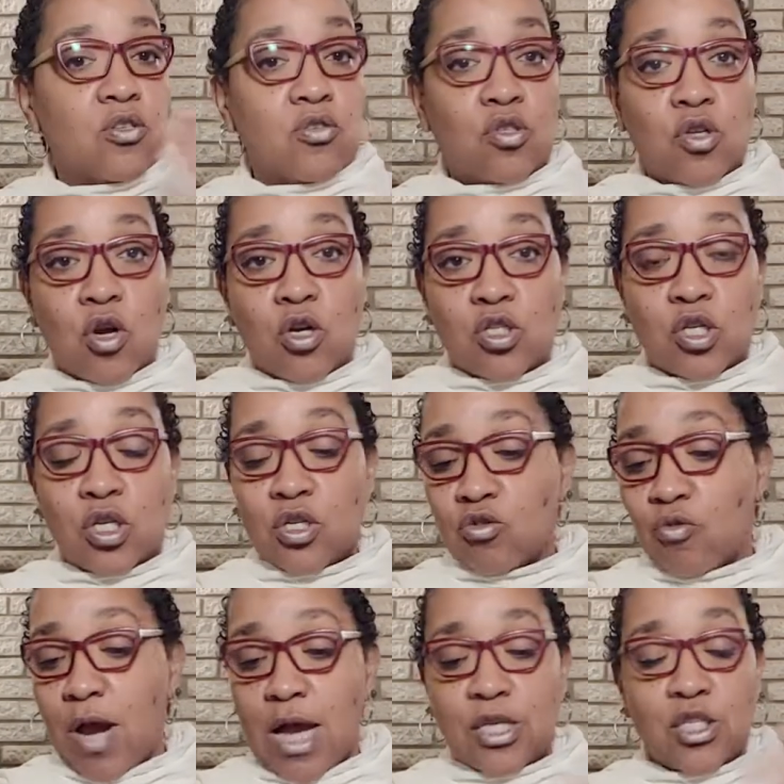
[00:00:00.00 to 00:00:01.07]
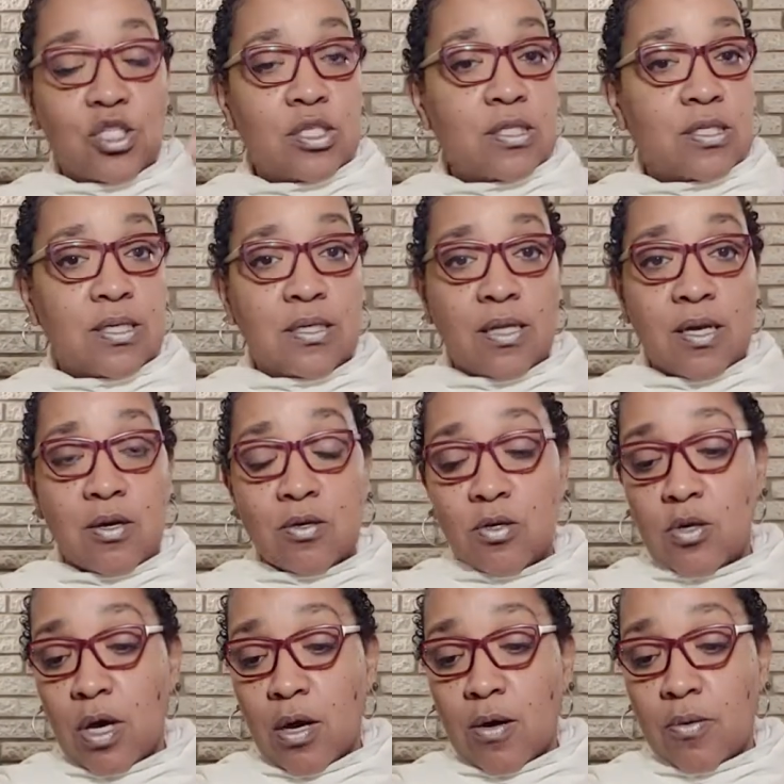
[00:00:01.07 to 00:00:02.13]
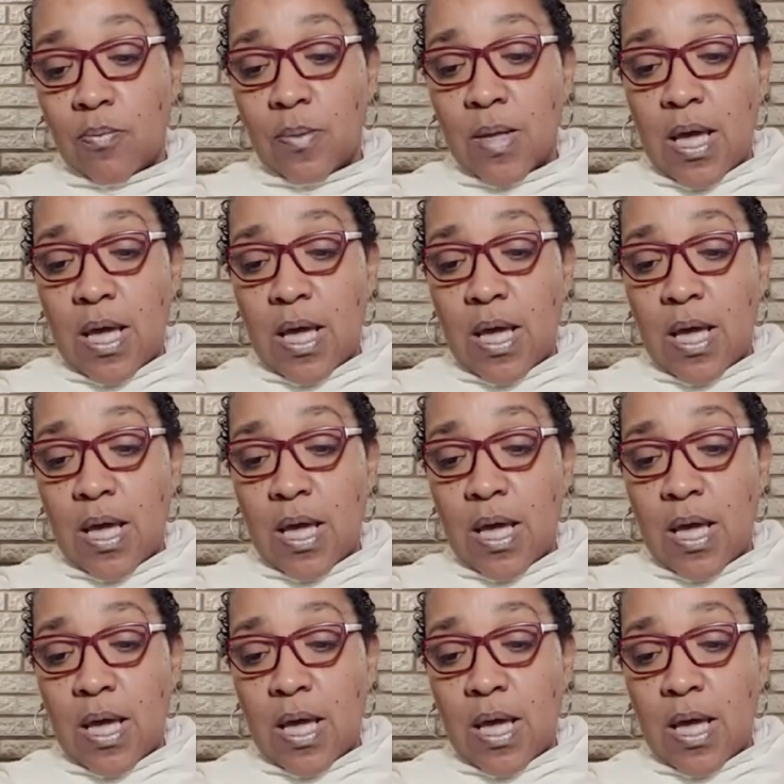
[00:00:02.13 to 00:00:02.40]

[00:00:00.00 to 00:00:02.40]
You start your contractions, and there you go.